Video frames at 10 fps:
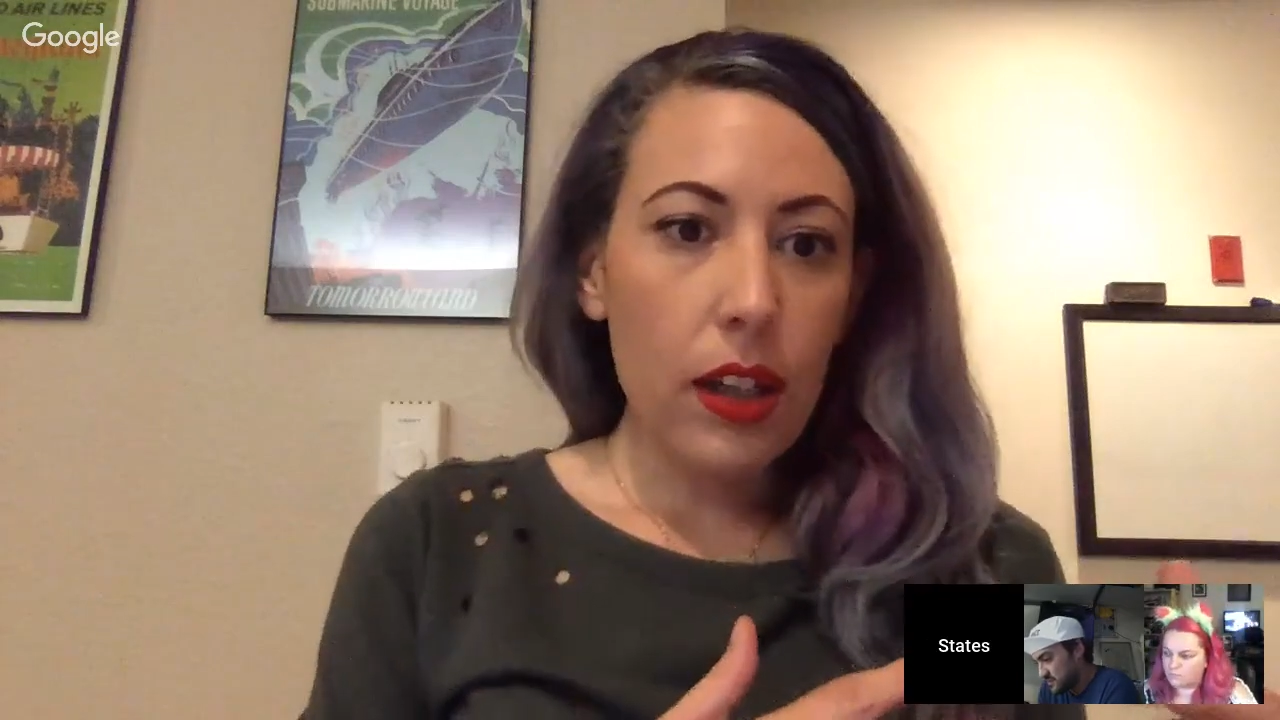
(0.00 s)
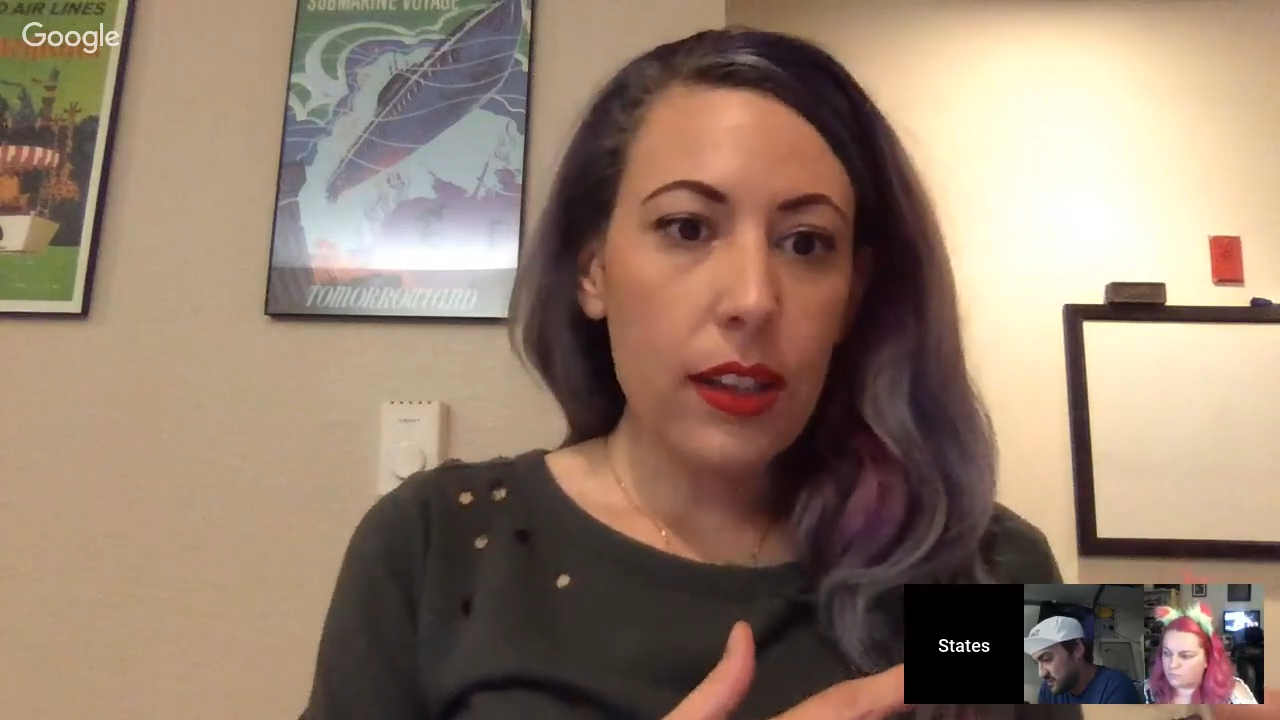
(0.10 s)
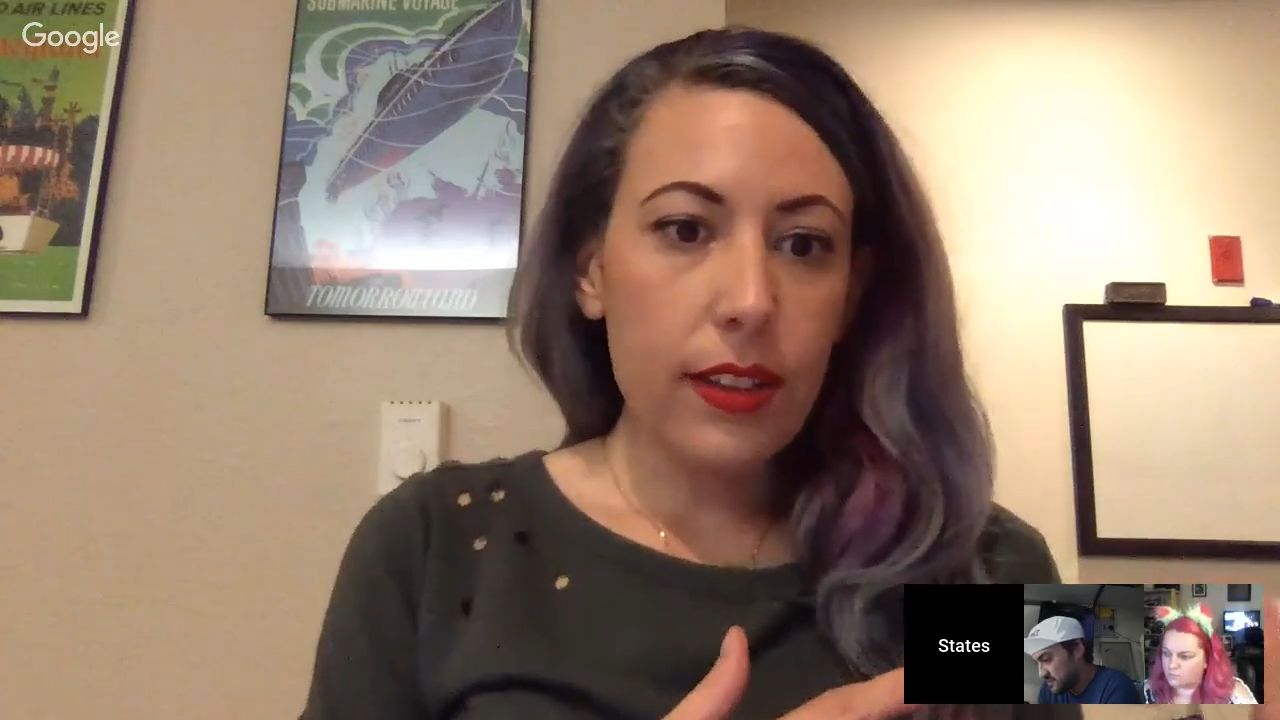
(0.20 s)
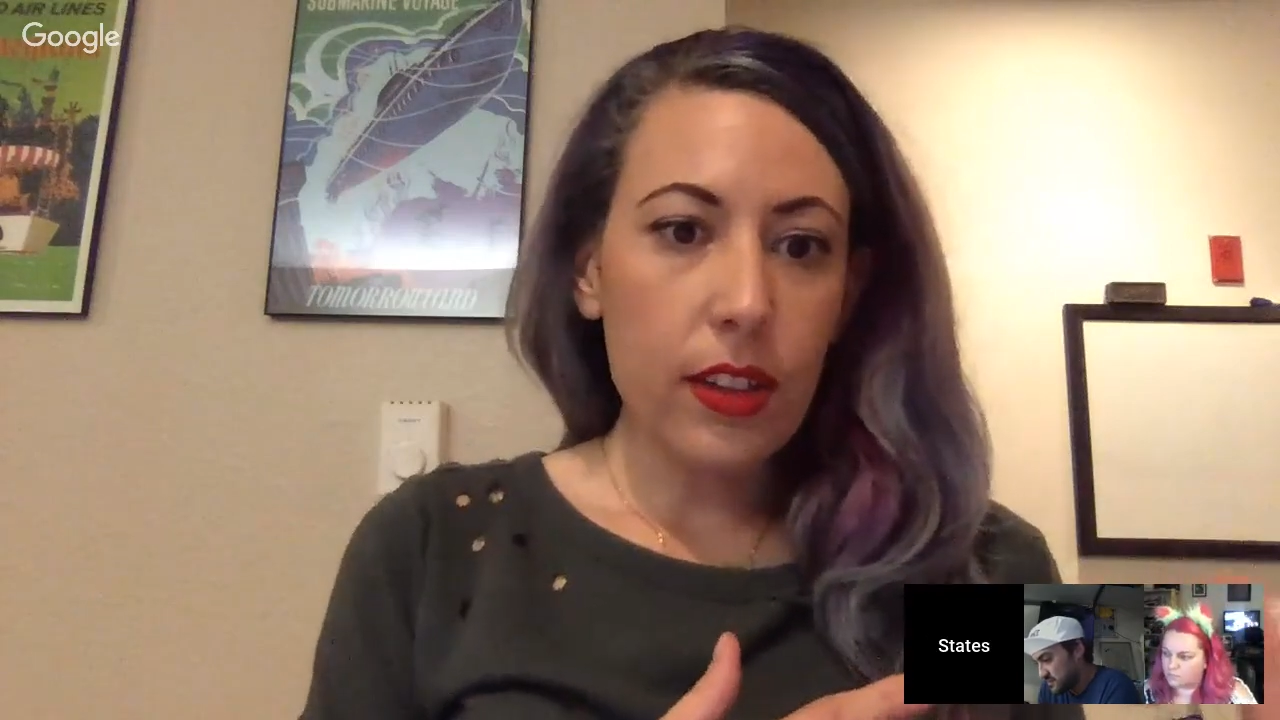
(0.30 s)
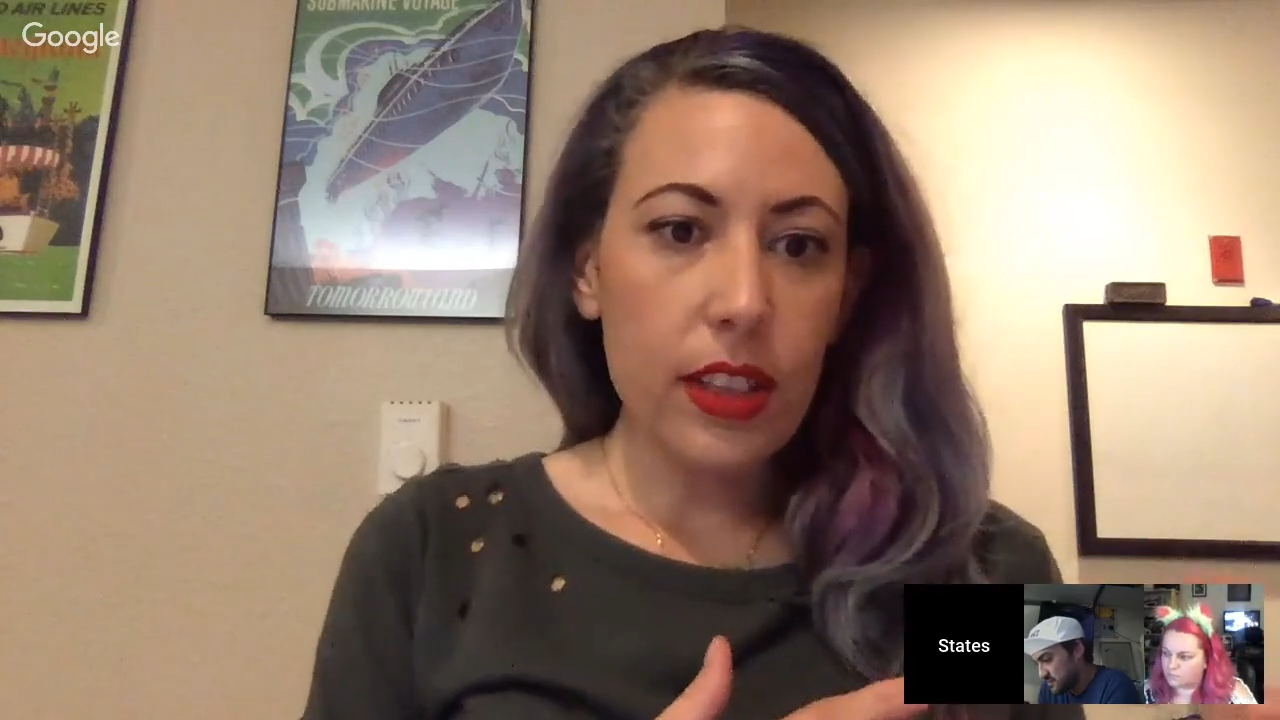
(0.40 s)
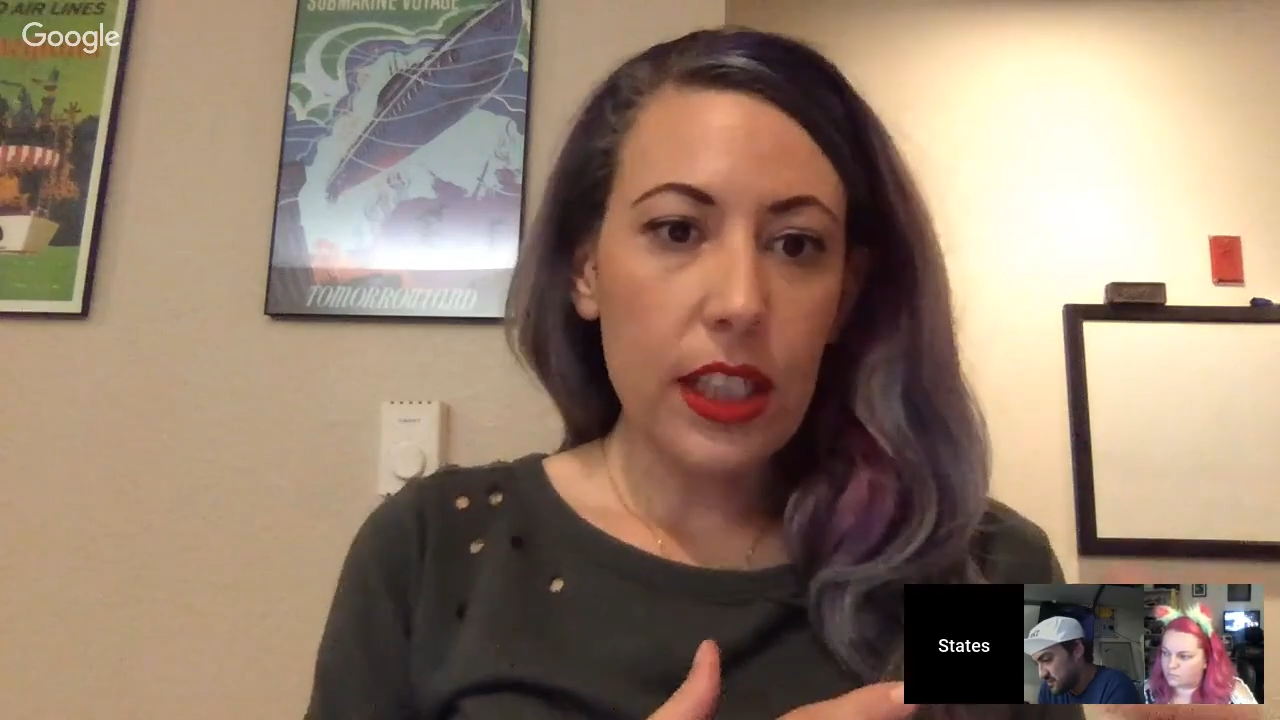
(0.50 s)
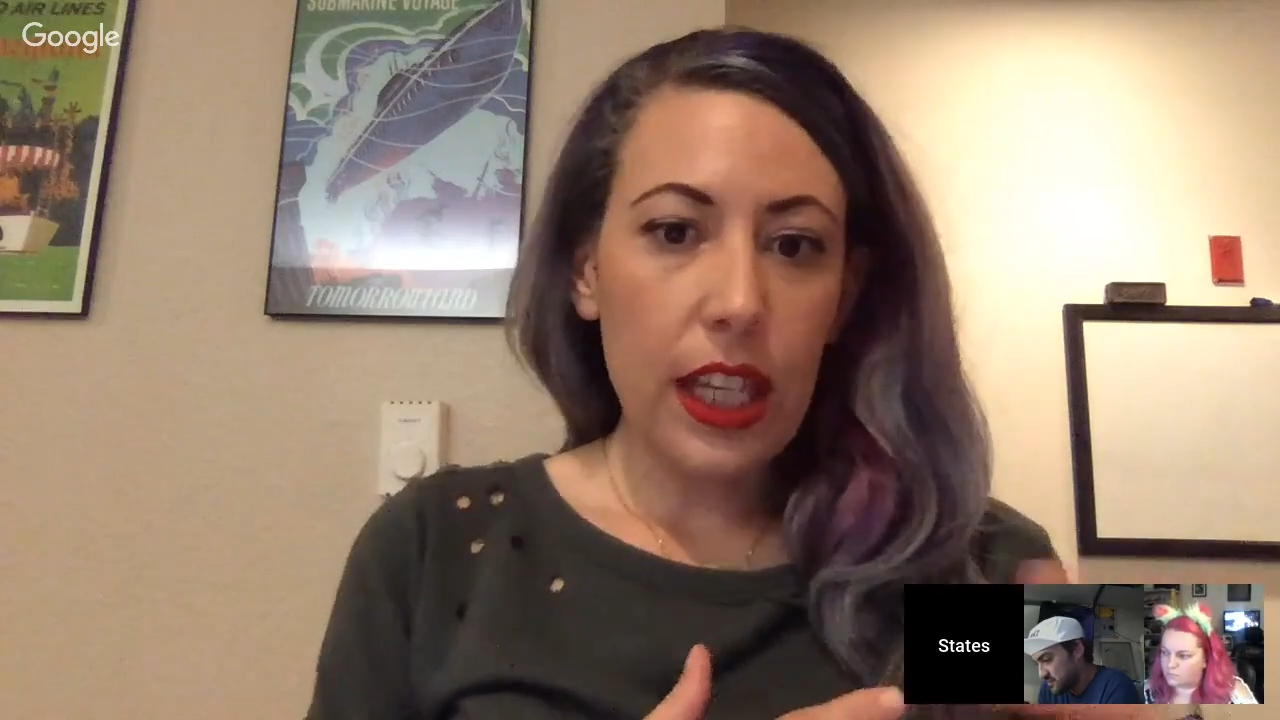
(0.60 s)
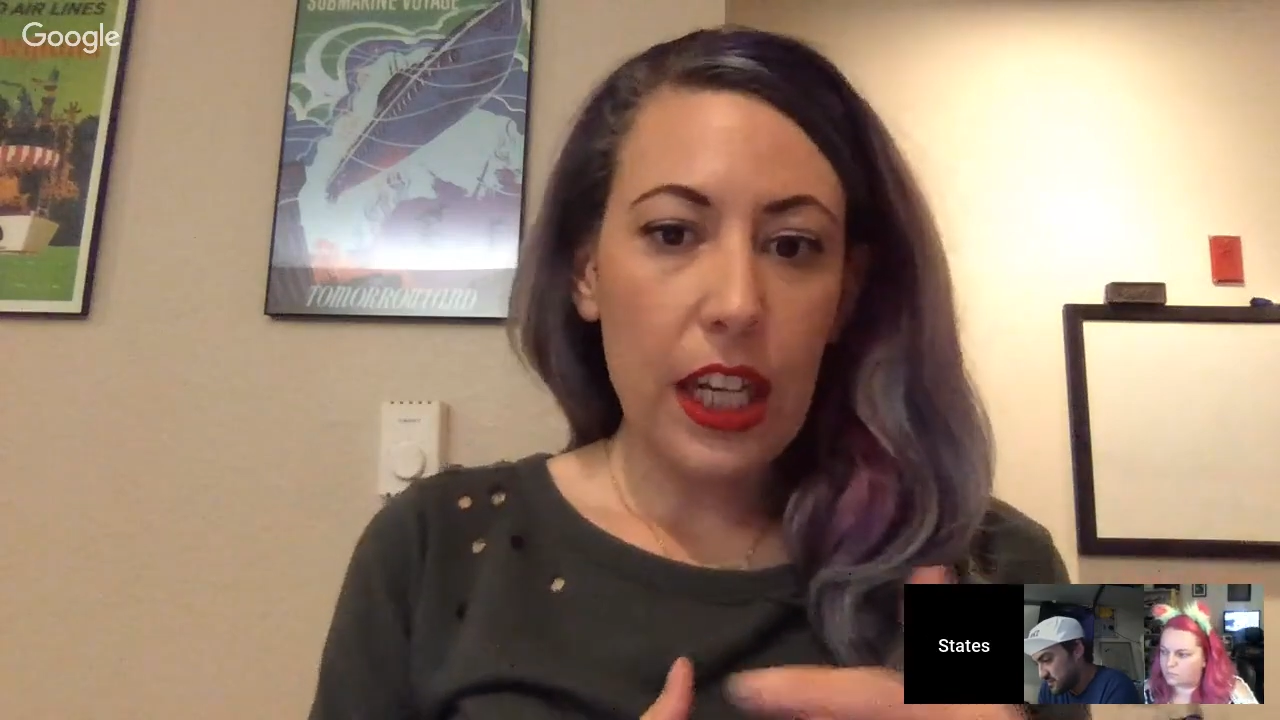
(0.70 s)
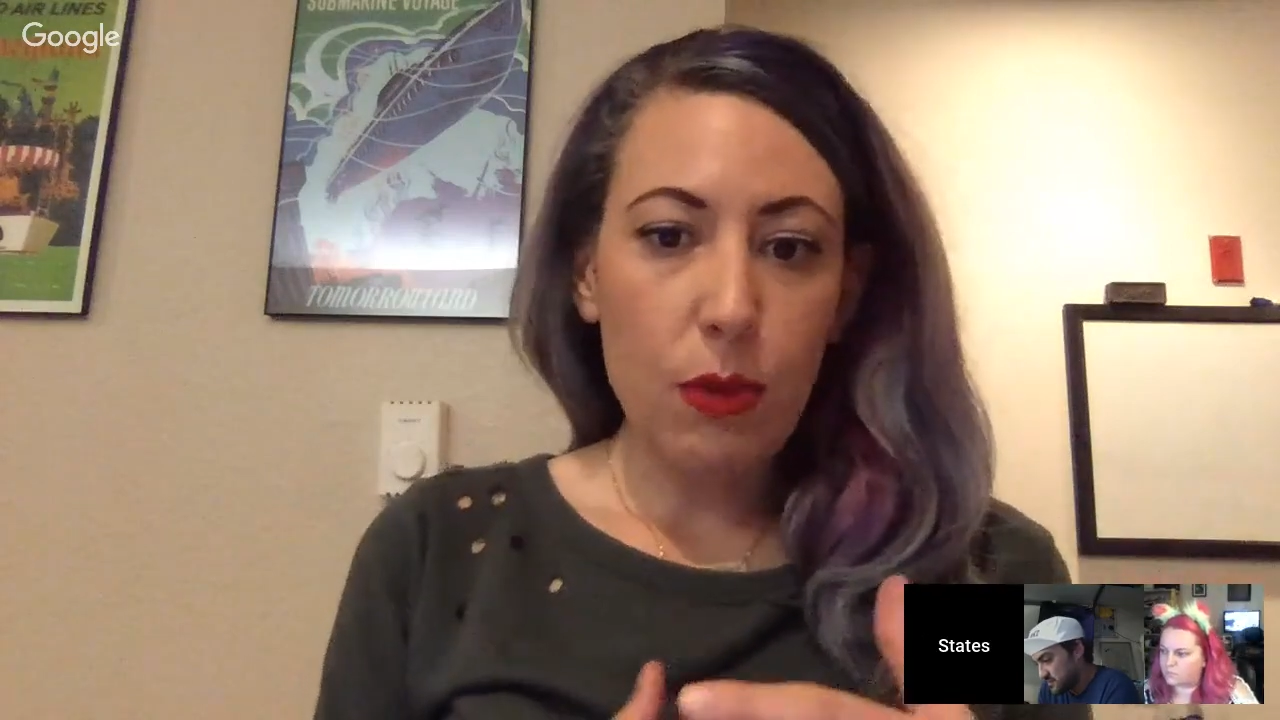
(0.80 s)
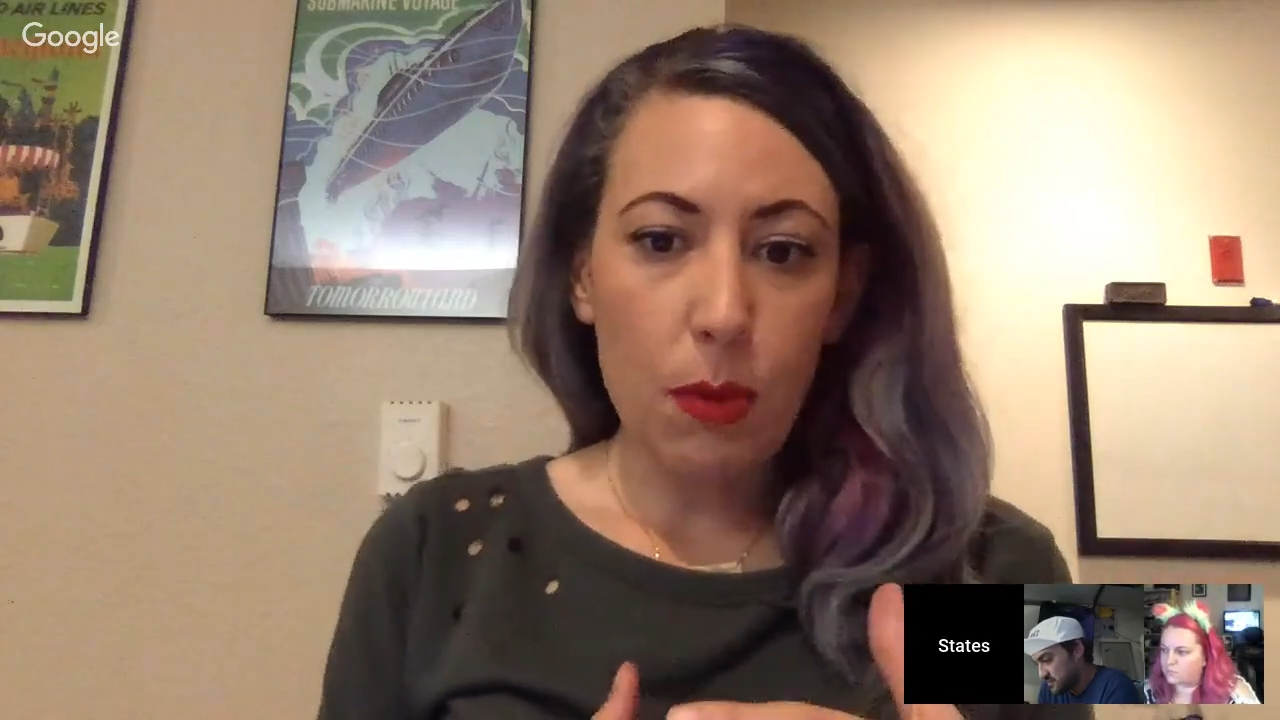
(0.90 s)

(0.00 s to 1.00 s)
and start to gain